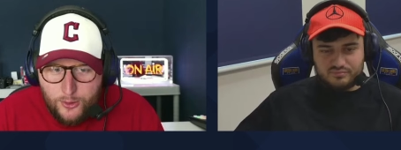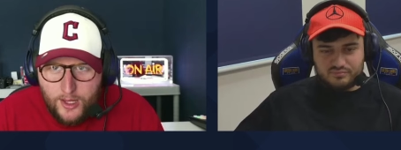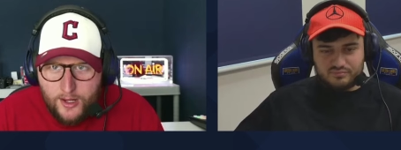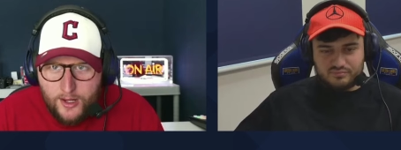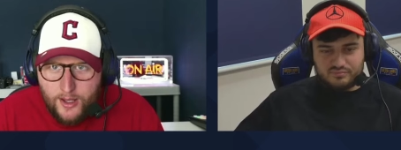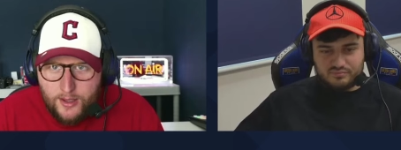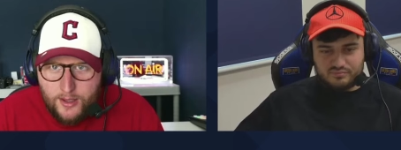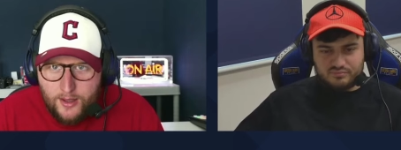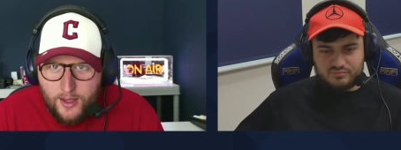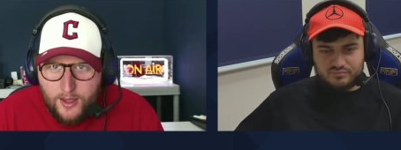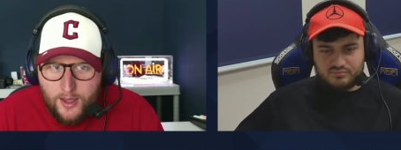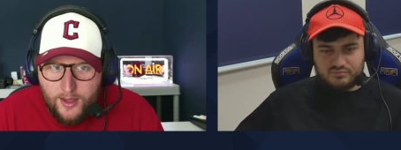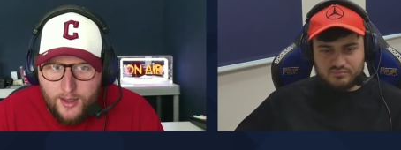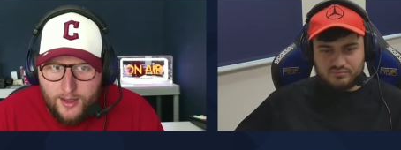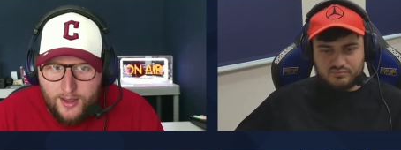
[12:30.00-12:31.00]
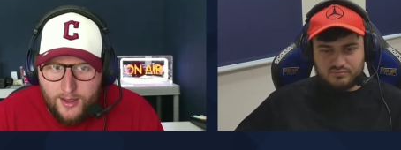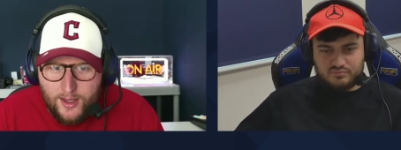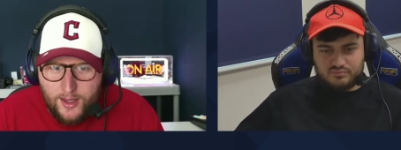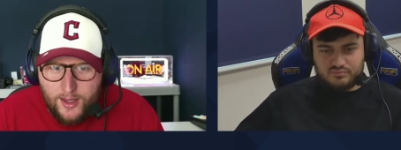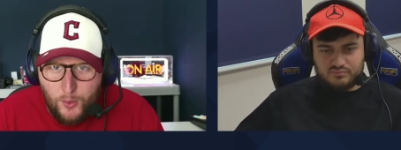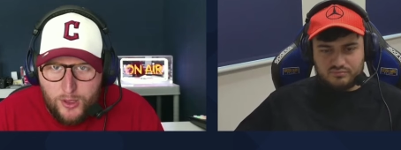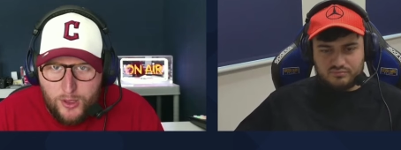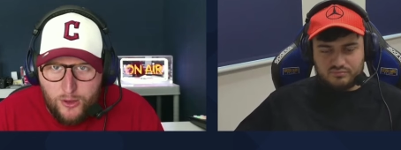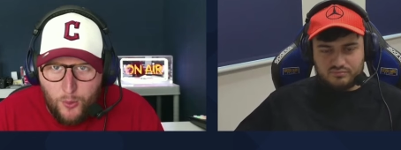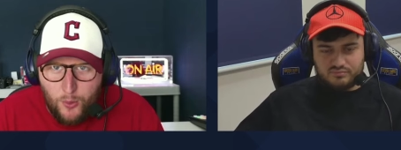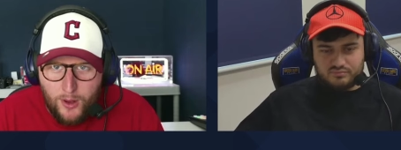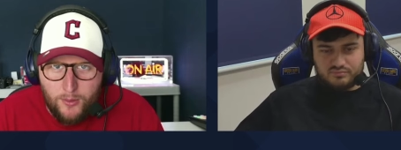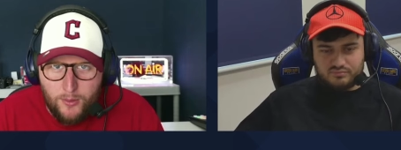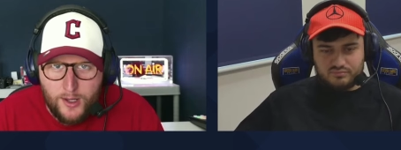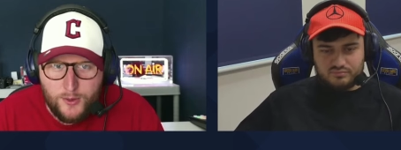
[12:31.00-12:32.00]
Speaker 1: think like we do
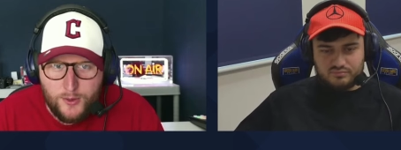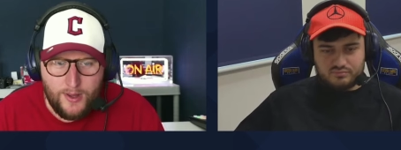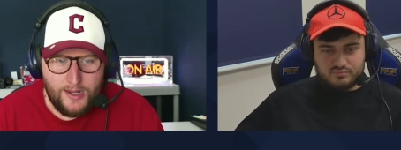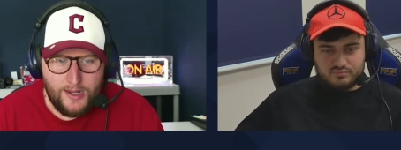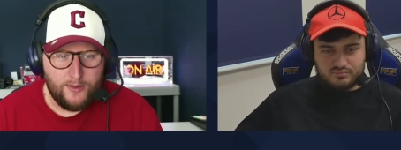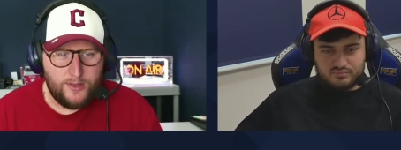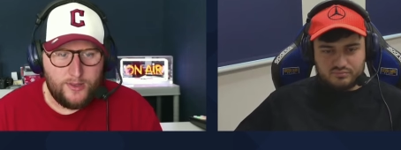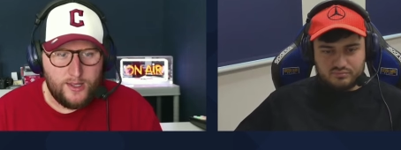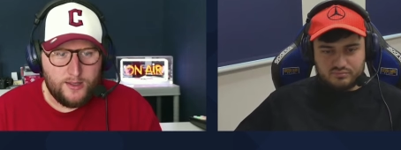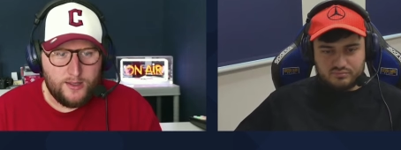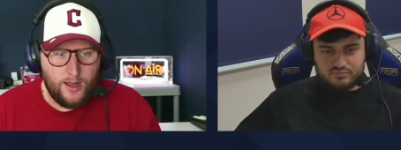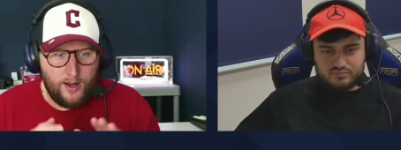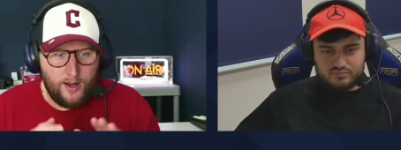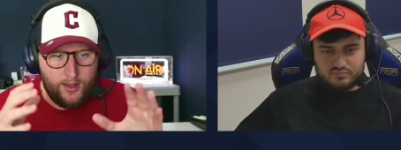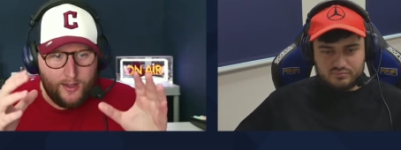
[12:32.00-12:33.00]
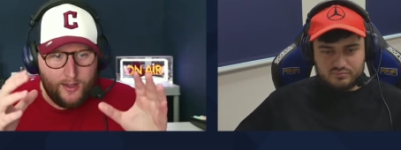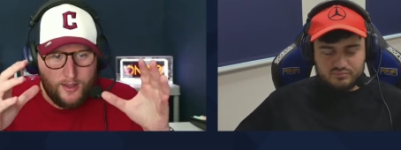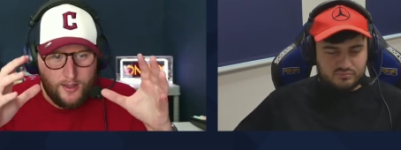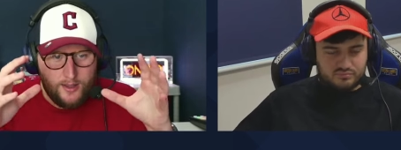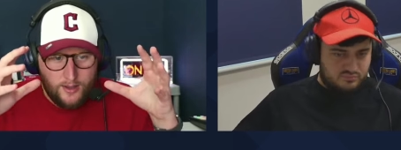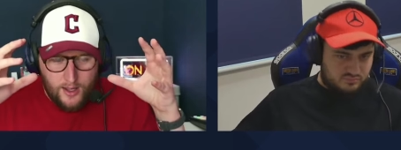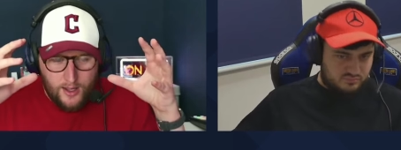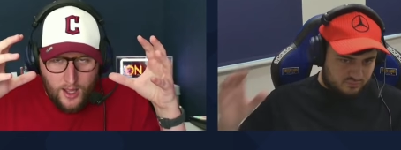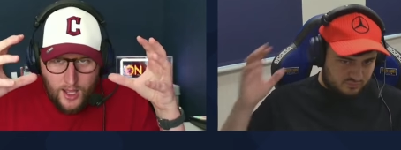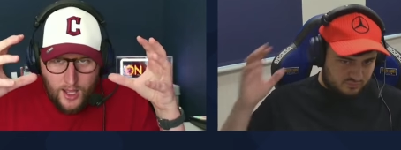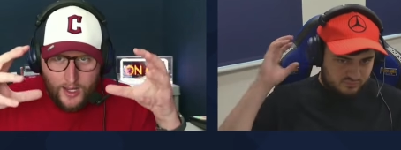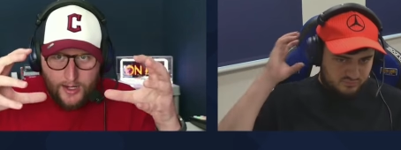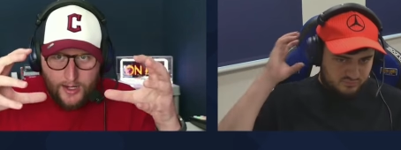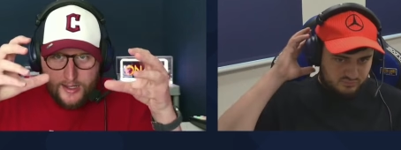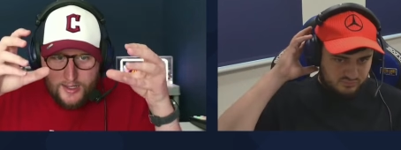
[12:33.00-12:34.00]
want as many of these kind of like
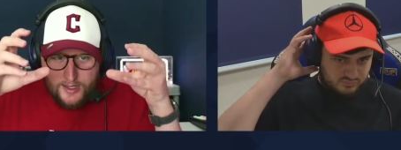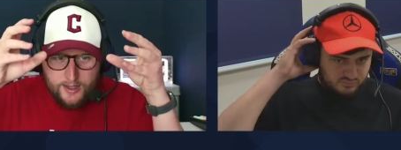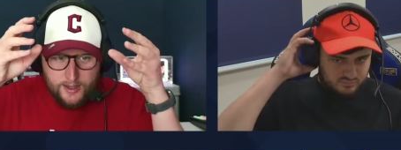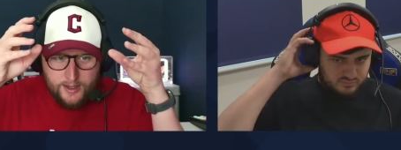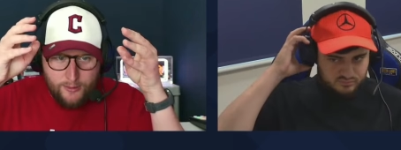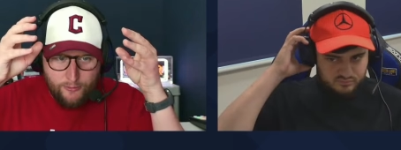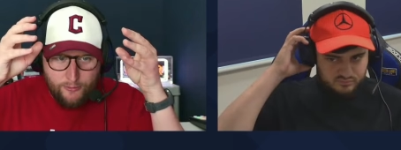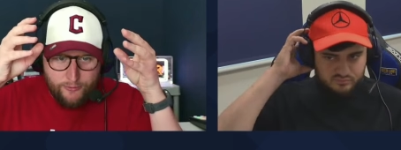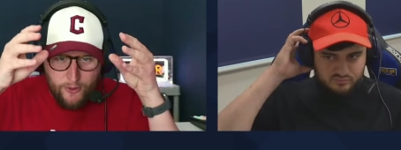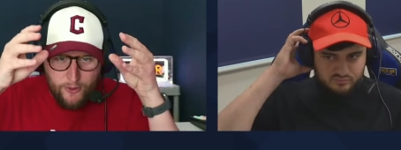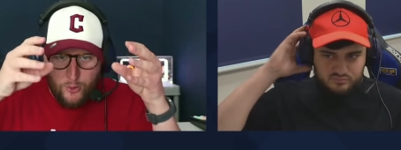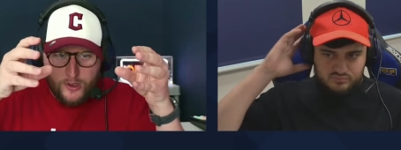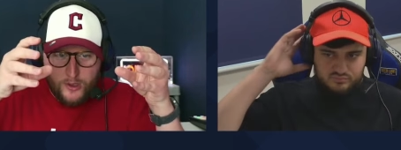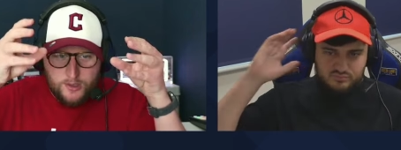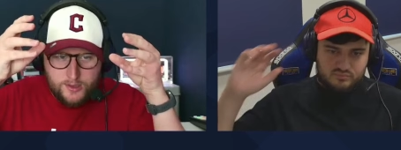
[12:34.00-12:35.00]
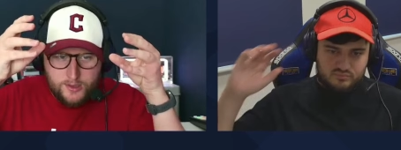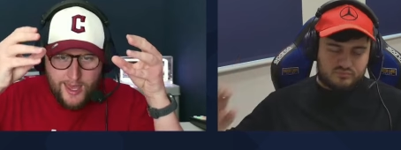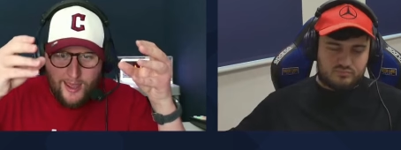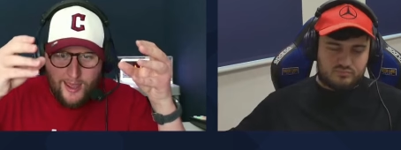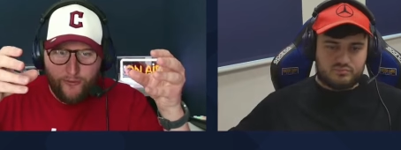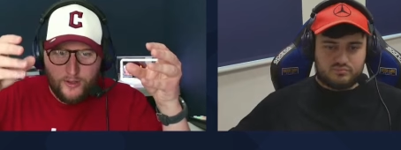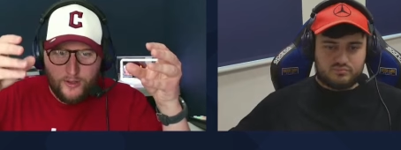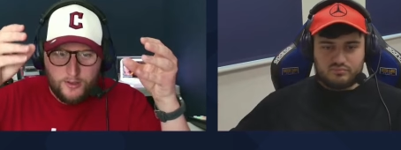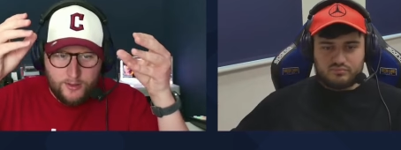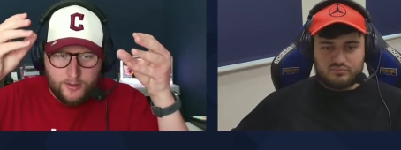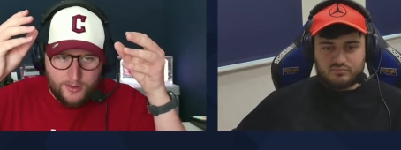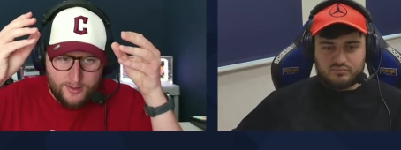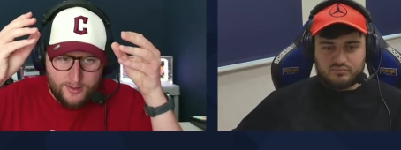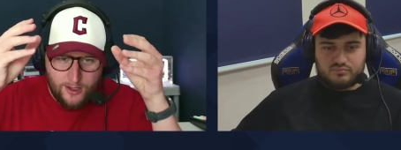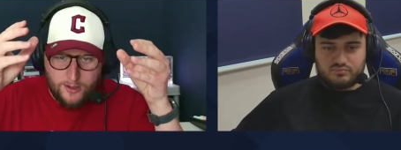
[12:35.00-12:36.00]
highly focused effort
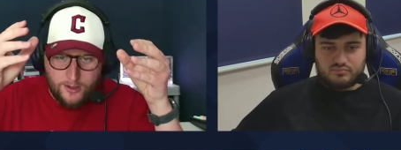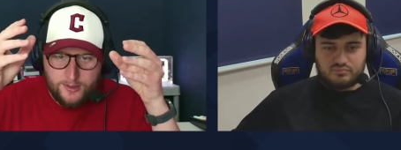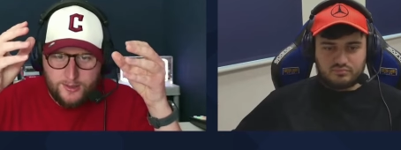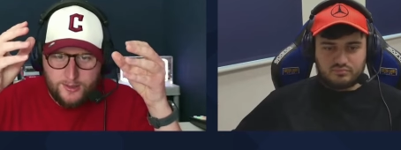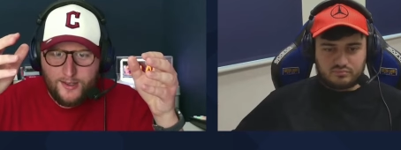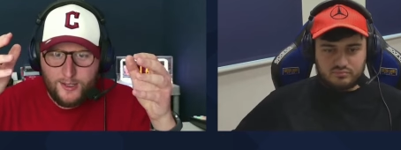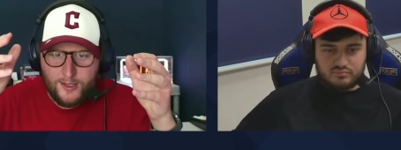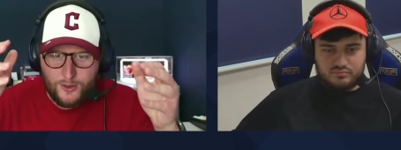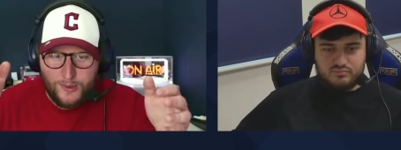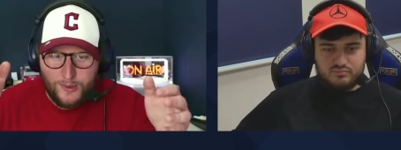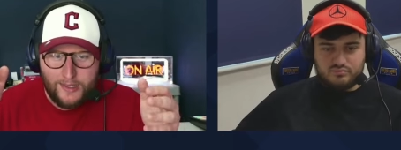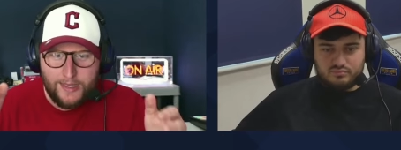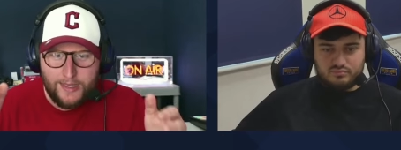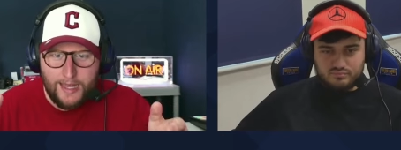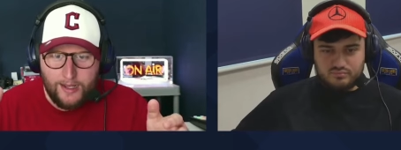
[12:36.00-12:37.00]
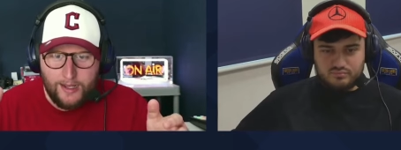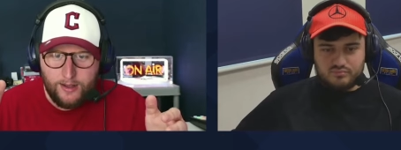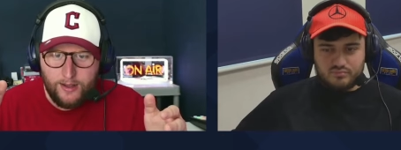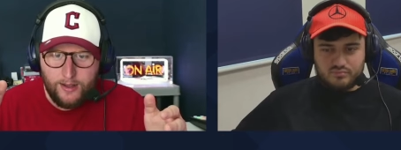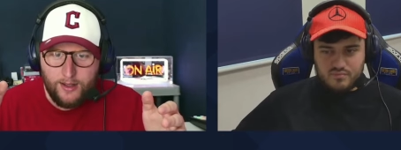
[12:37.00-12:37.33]
soccer sets as we can get.